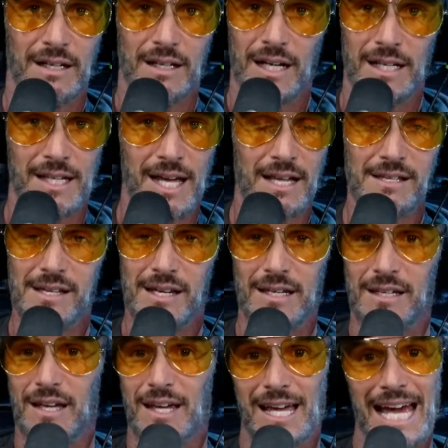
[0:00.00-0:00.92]
And that's it.
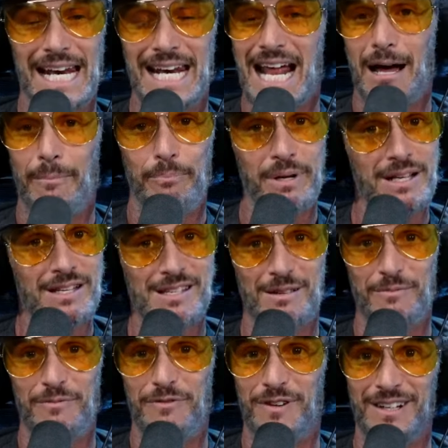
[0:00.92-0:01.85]
And not being
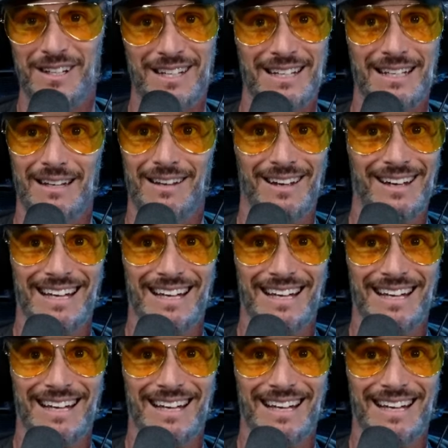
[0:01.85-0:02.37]
some fucking